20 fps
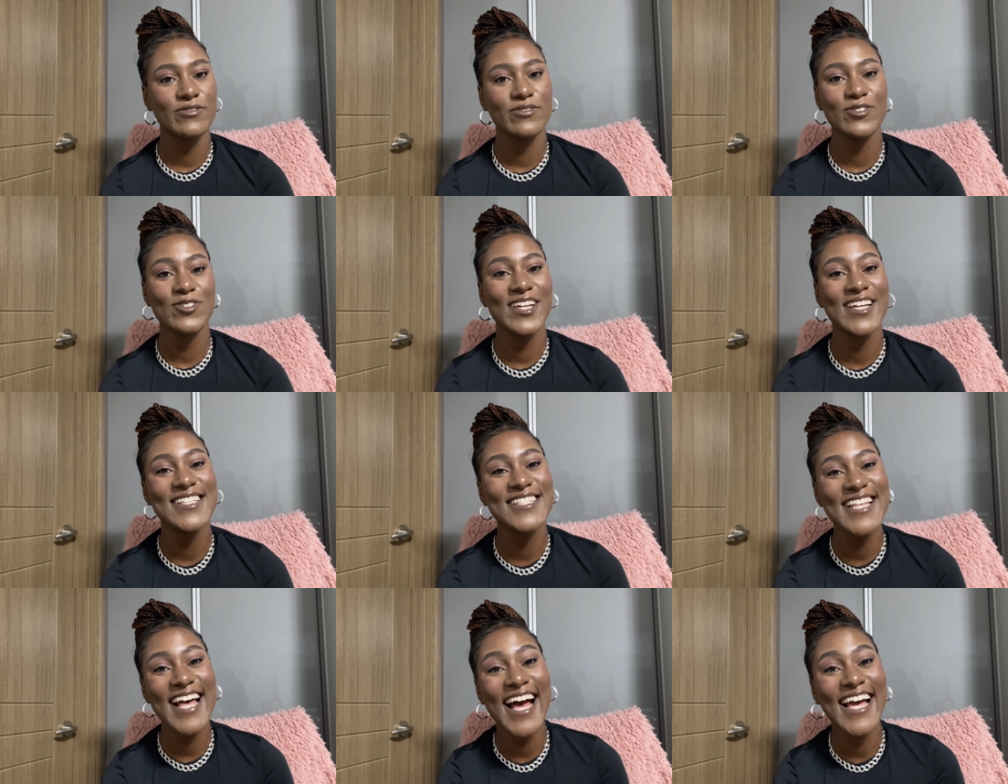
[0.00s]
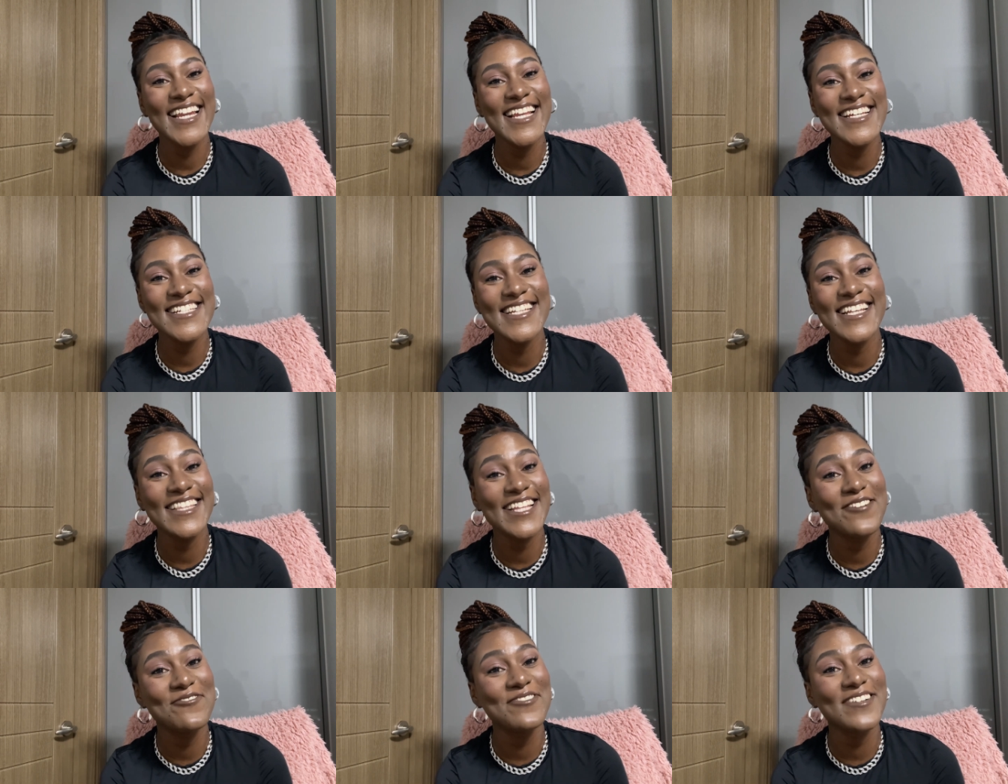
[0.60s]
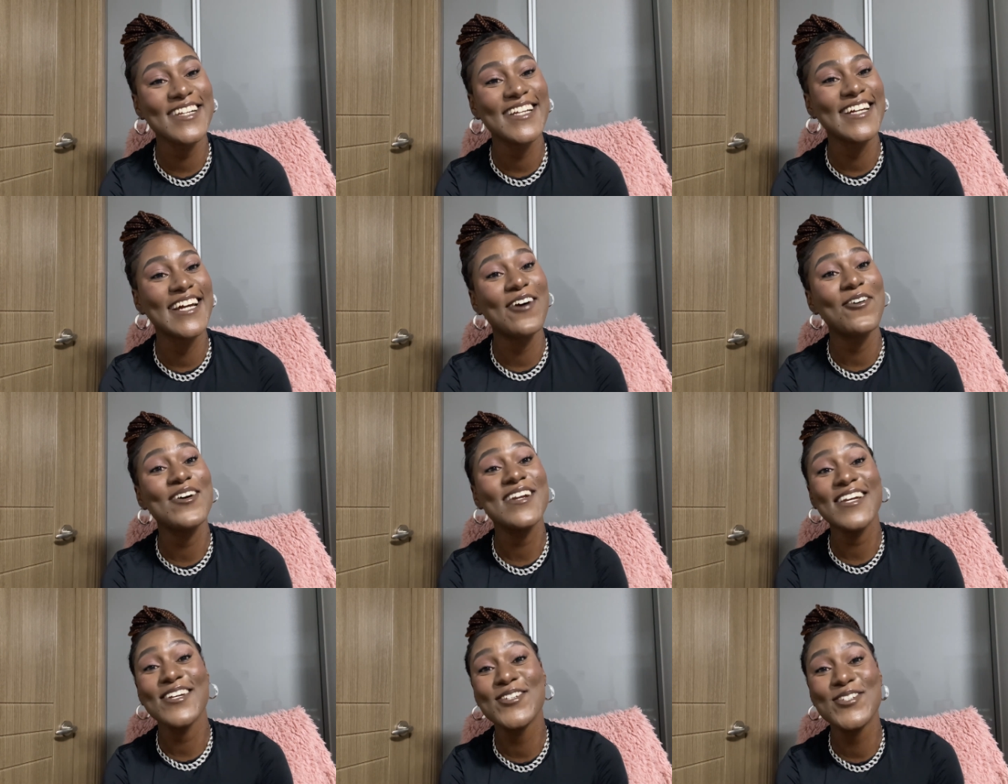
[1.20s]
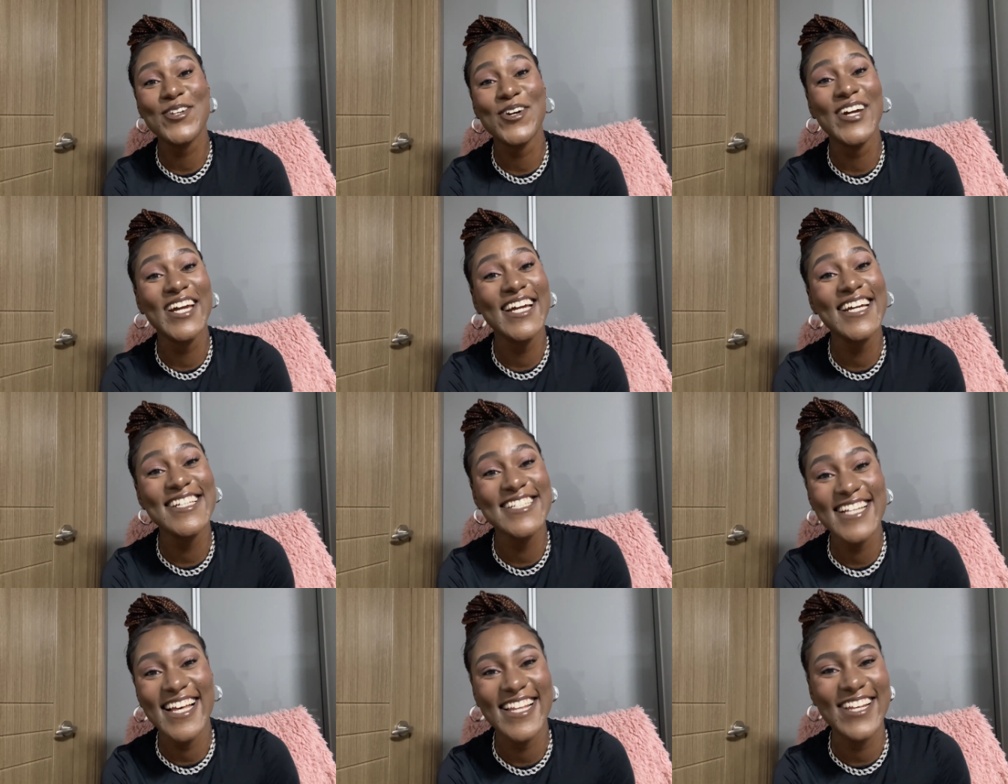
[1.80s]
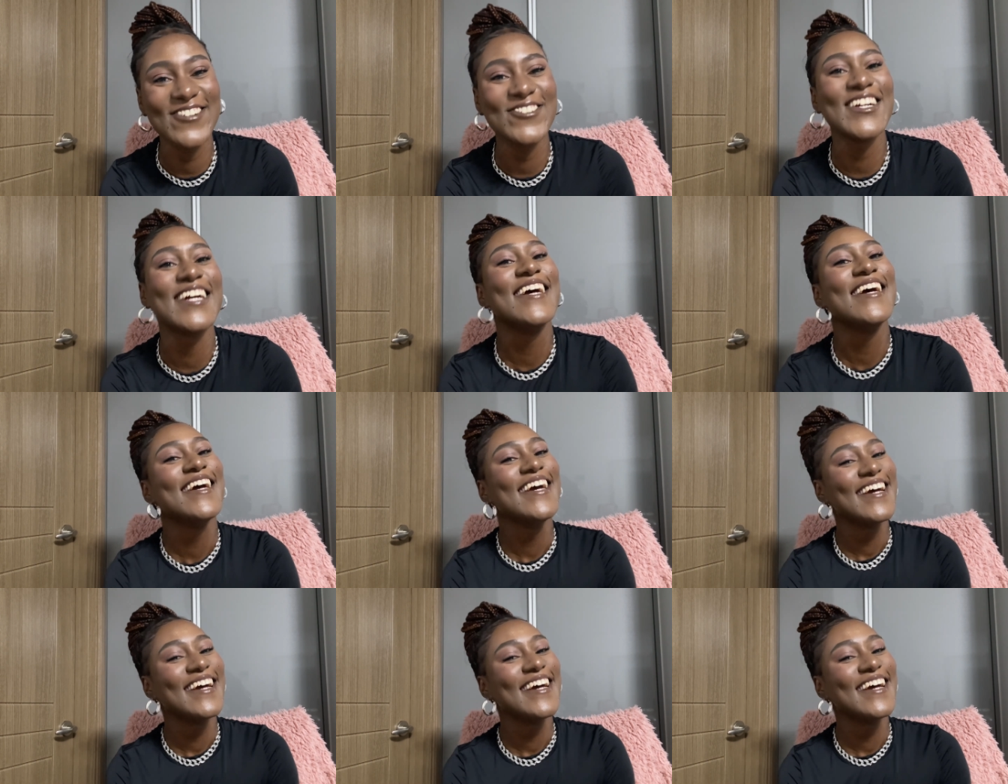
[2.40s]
Anjani, South Africa. What are you doing in South Africa?